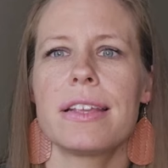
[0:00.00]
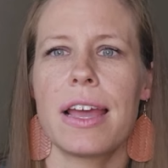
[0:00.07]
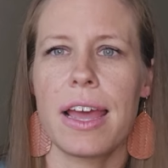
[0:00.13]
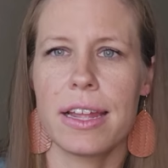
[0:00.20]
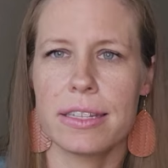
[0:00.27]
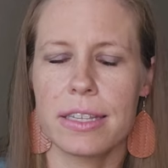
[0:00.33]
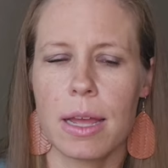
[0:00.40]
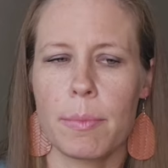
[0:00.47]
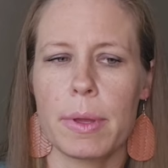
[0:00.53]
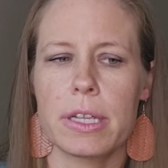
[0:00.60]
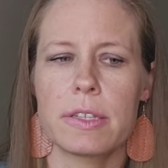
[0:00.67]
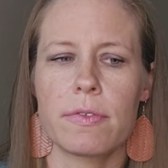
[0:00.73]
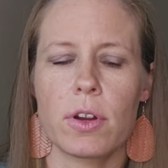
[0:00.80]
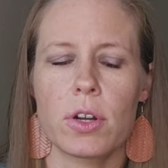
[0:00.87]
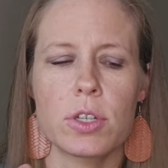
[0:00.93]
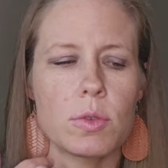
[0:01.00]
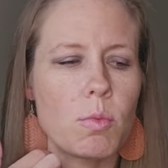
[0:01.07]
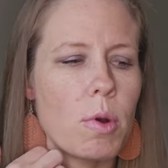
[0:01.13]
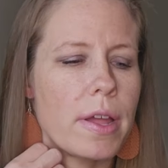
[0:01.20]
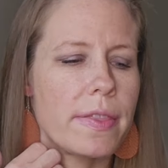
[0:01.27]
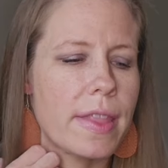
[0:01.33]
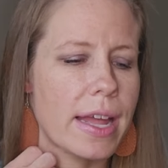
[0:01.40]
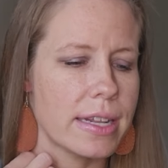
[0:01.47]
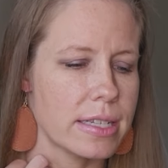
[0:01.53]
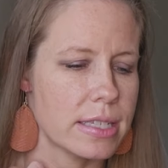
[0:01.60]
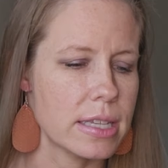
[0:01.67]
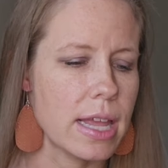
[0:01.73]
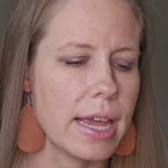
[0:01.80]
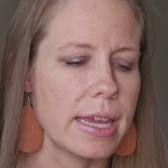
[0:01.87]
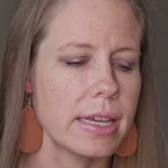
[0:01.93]
a heads up as far as what that is
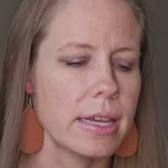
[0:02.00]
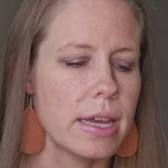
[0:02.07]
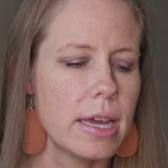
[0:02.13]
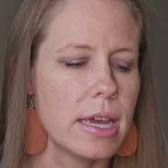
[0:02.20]
like.